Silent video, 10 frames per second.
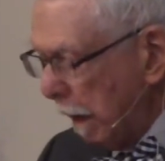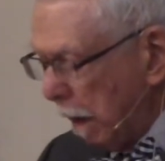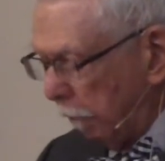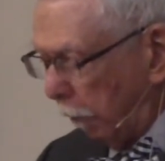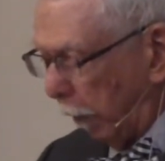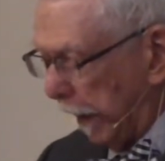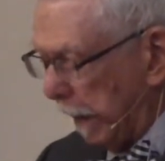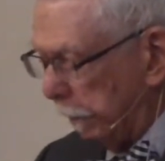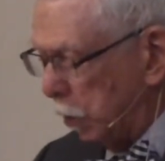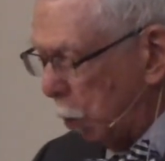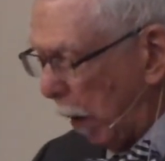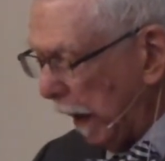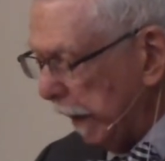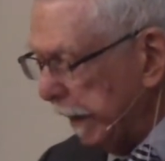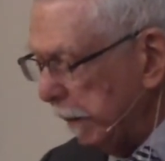For a
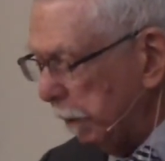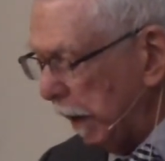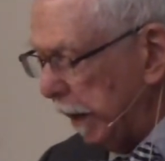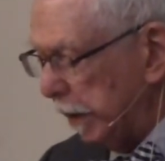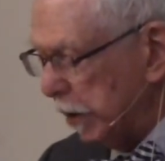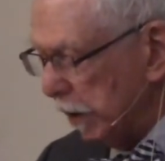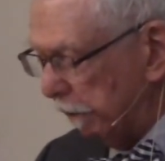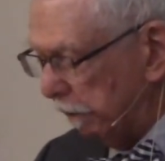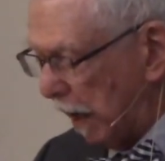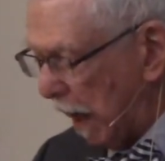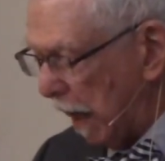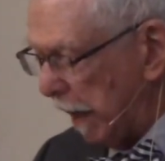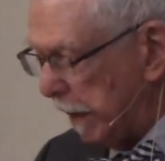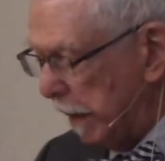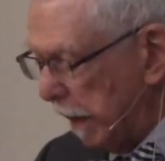dwelling place of
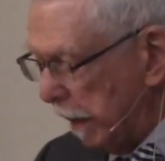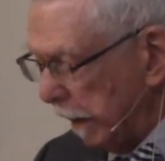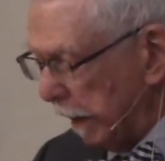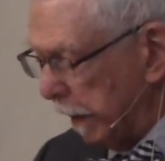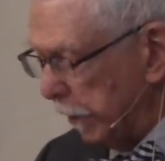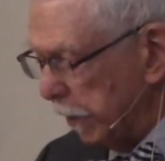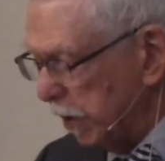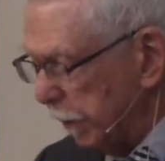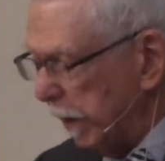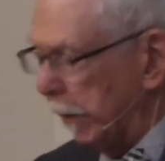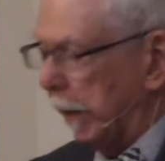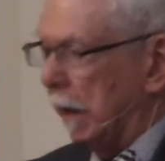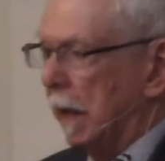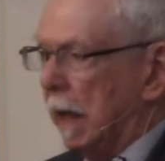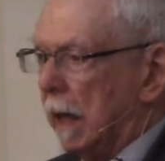God in the Spirit.
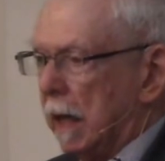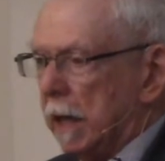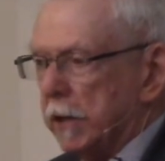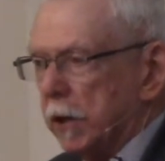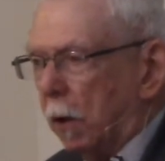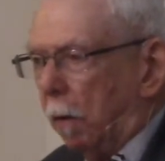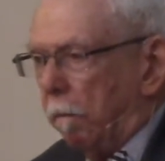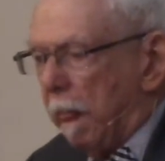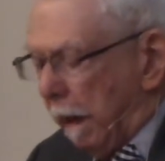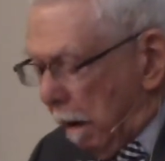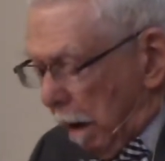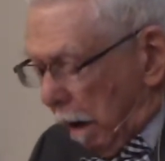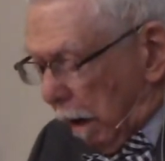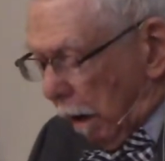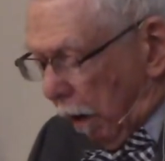So,
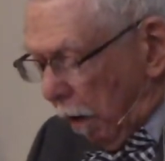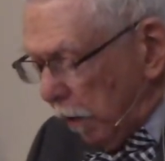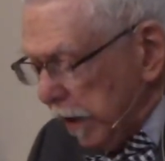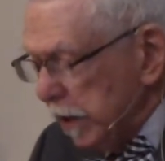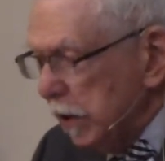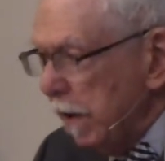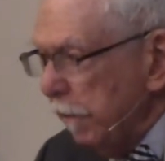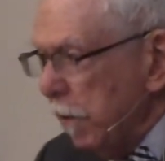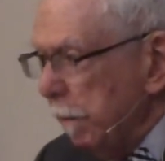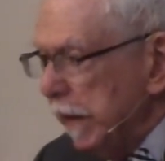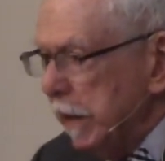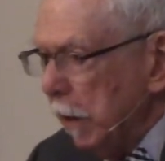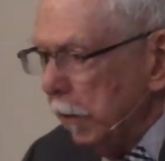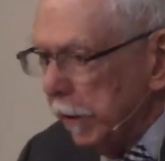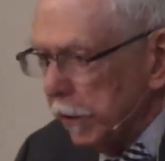all these different
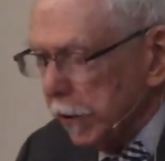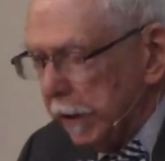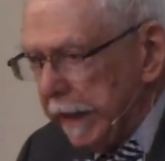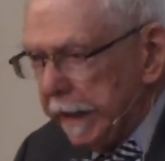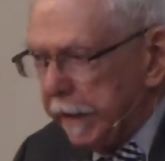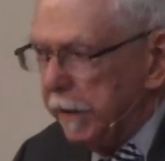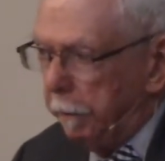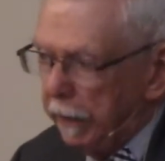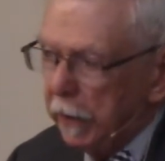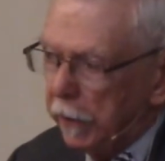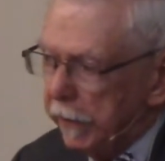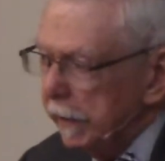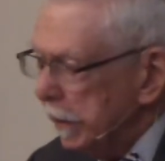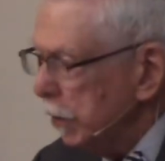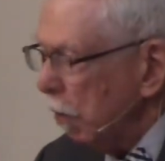materials are needed to build
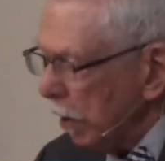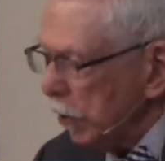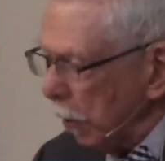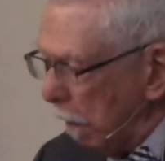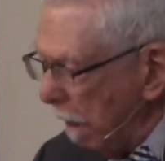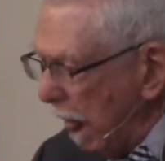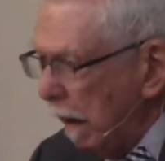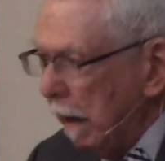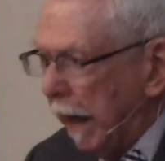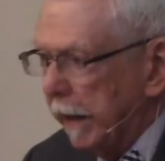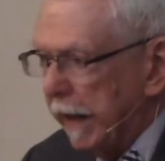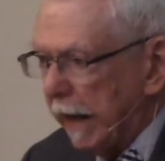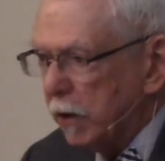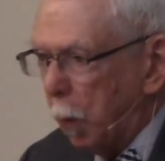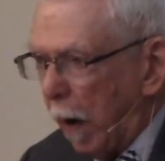a structure, and
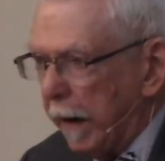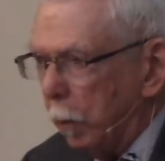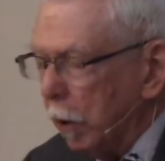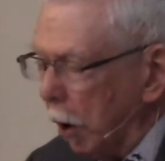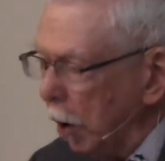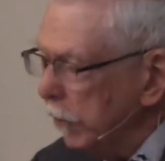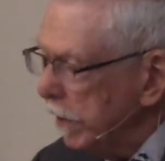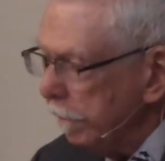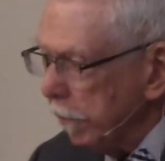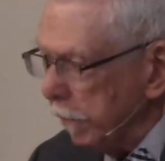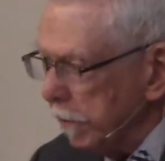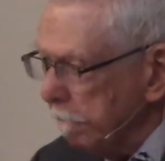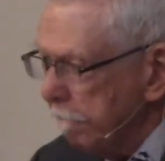that's why we're all different.